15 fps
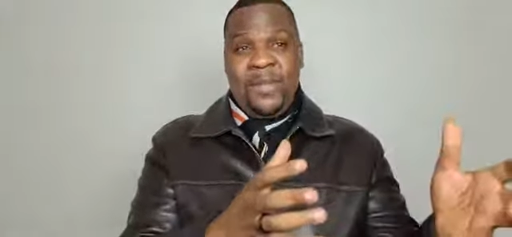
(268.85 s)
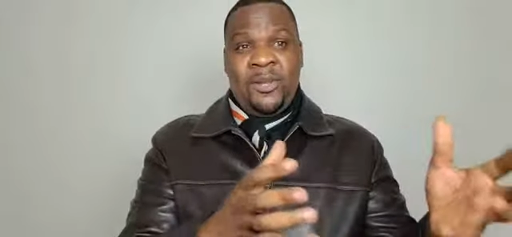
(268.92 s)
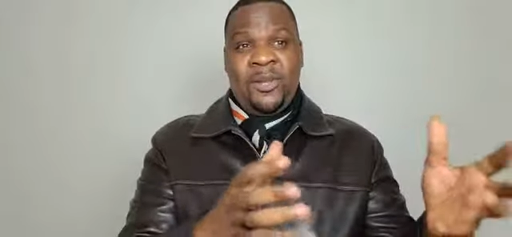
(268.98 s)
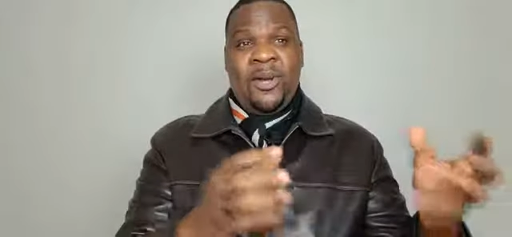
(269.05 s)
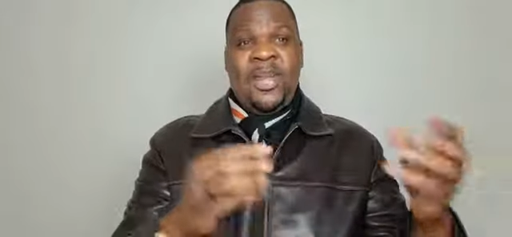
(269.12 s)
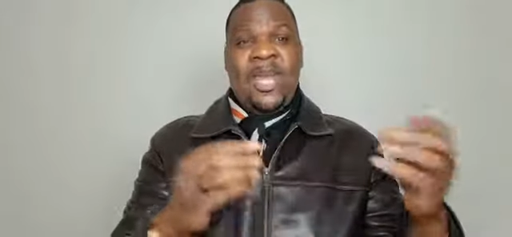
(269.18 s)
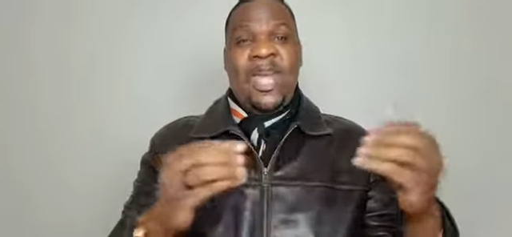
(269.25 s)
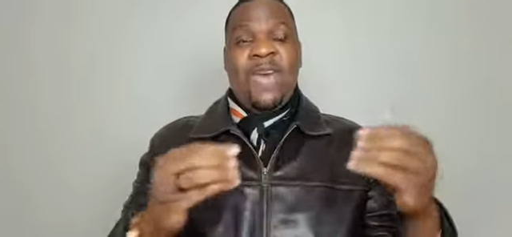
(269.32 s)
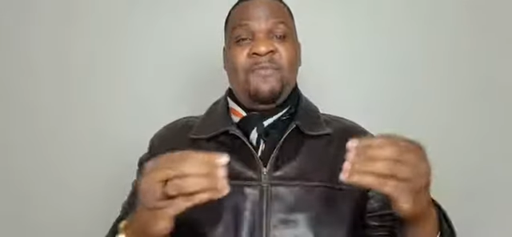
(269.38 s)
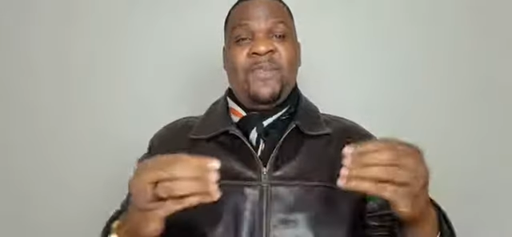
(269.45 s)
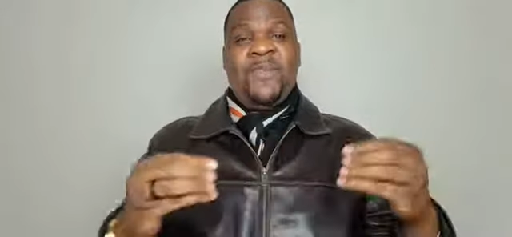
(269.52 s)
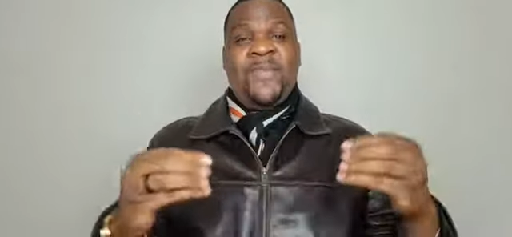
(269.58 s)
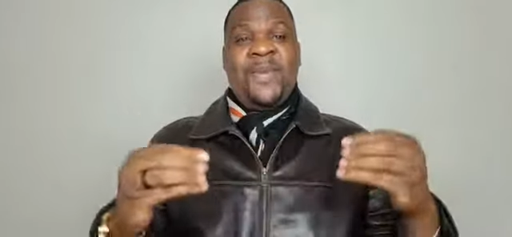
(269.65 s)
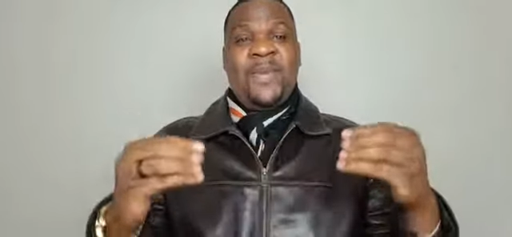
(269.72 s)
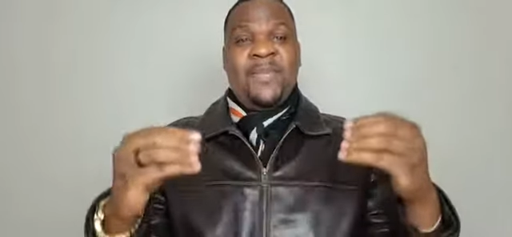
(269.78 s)
Not
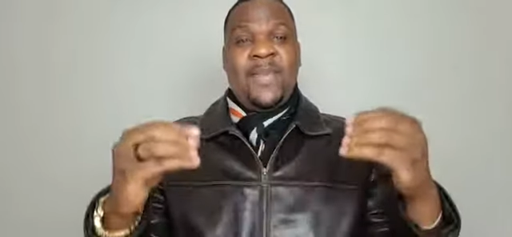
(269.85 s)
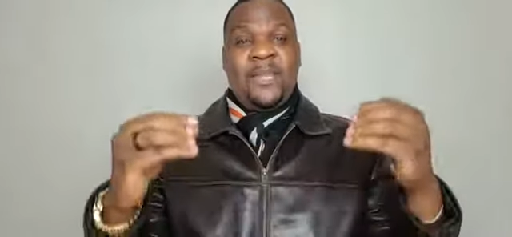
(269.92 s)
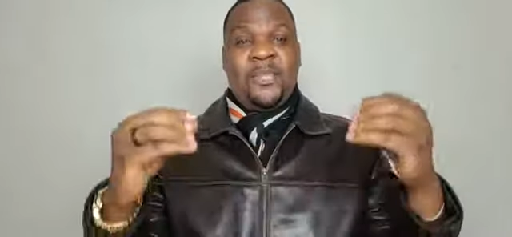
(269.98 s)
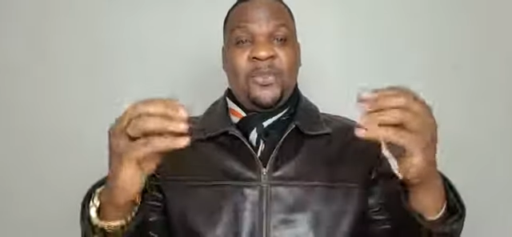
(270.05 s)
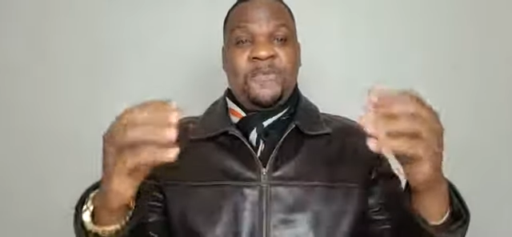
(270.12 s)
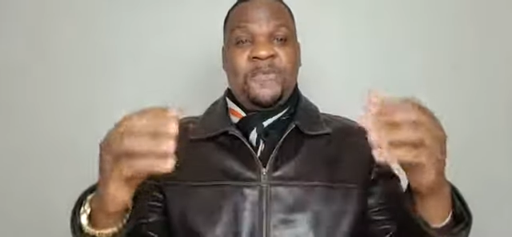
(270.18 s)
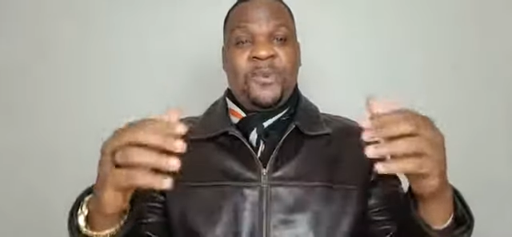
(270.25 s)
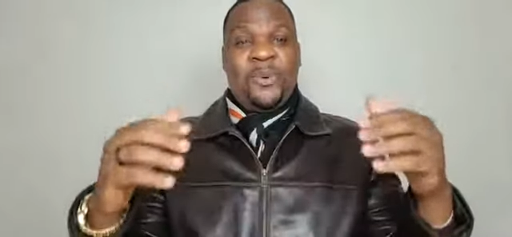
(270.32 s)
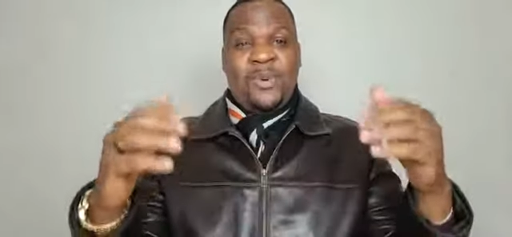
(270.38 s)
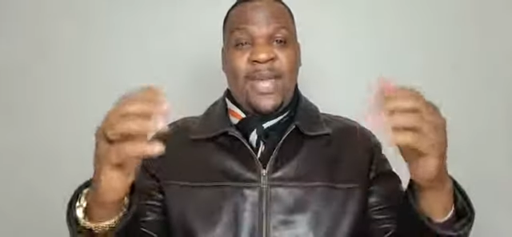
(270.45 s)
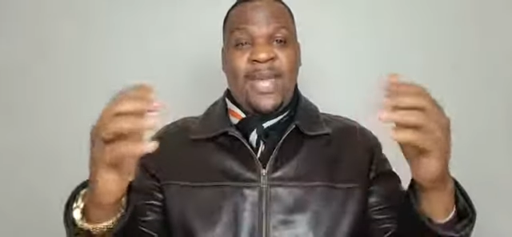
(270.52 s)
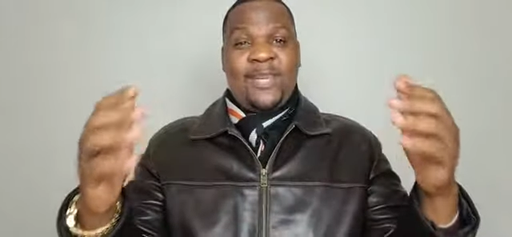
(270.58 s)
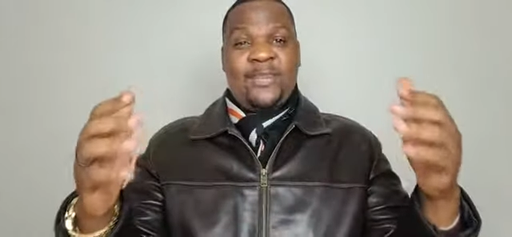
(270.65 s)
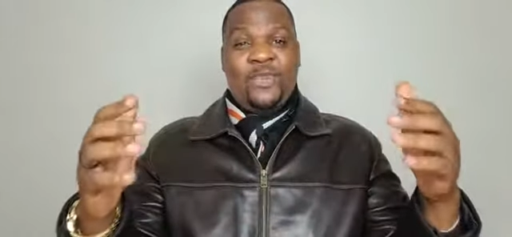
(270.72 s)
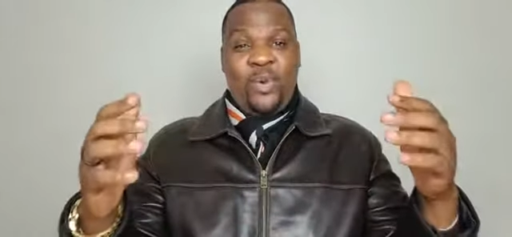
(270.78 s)
everything that you feel
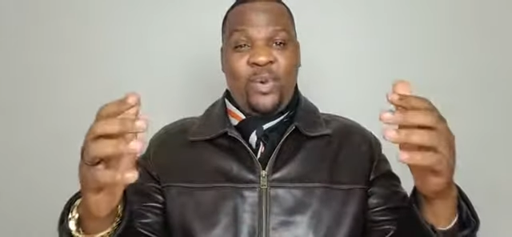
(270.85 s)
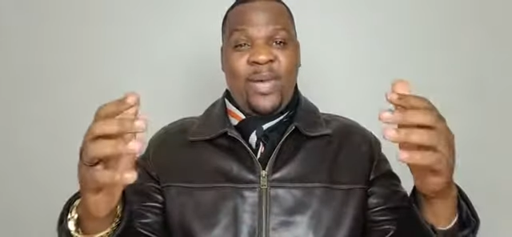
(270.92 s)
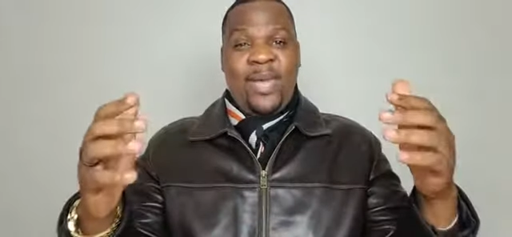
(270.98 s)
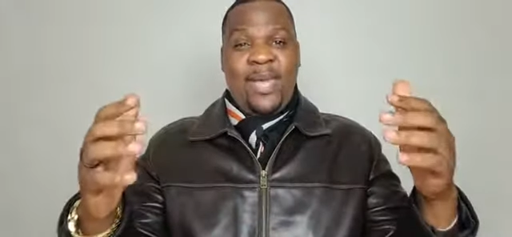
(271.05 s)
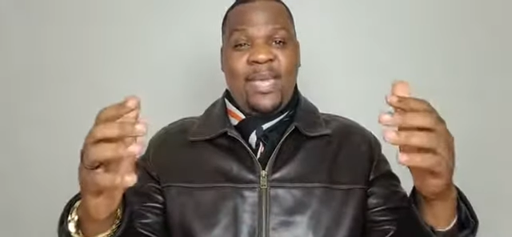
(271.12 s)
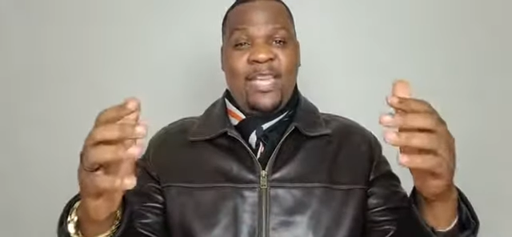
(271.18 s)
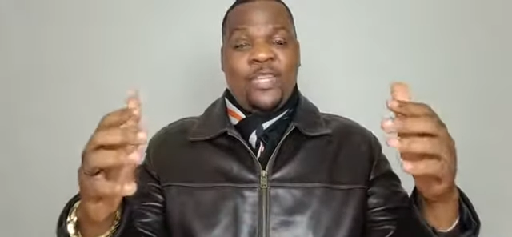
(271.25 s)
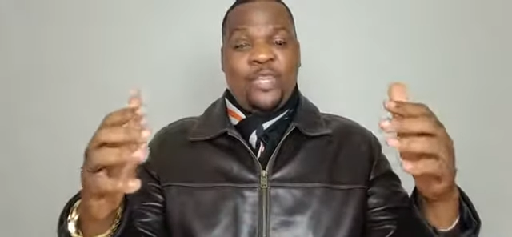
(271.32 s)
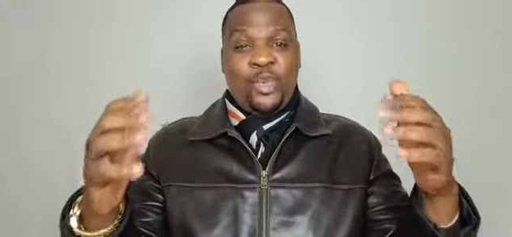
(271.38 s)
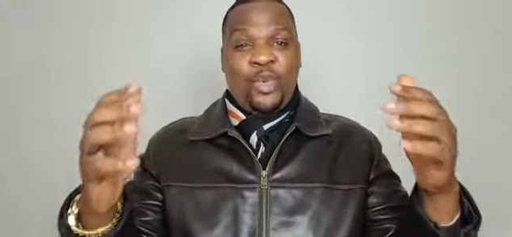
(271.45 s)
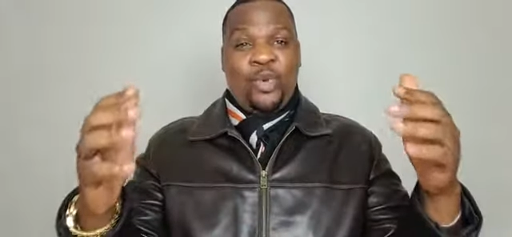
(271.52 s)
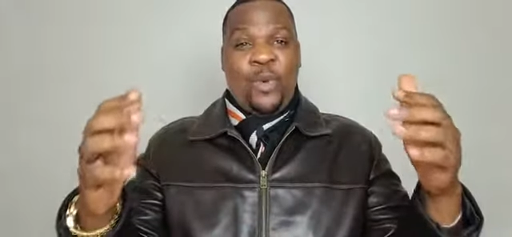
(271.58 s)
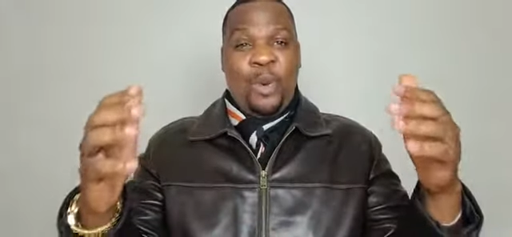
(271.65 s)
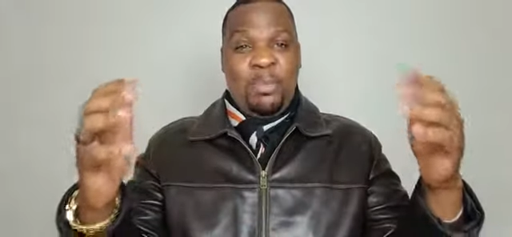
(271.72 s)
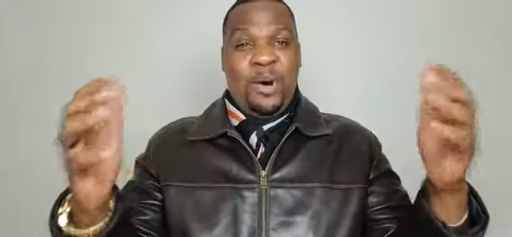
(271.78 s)
like doing is
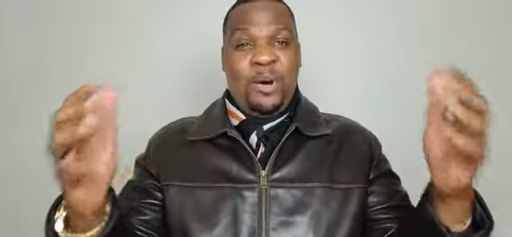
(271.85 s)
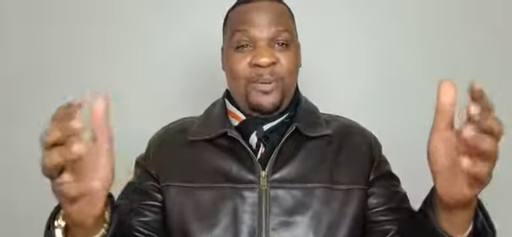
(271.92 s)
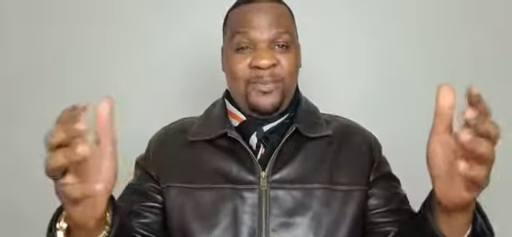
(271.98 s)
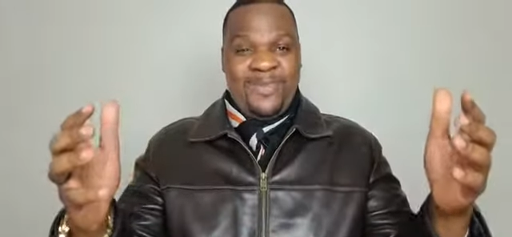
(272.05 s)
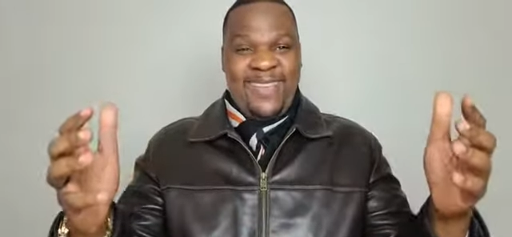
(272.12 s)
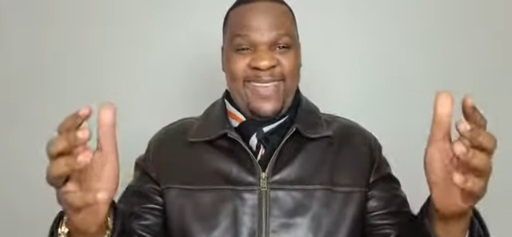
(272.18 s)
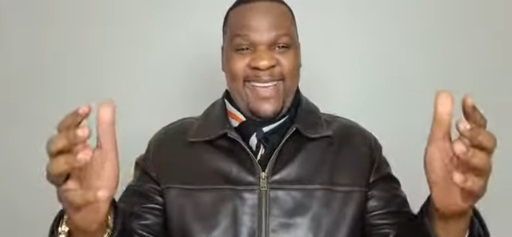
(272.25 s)
doable.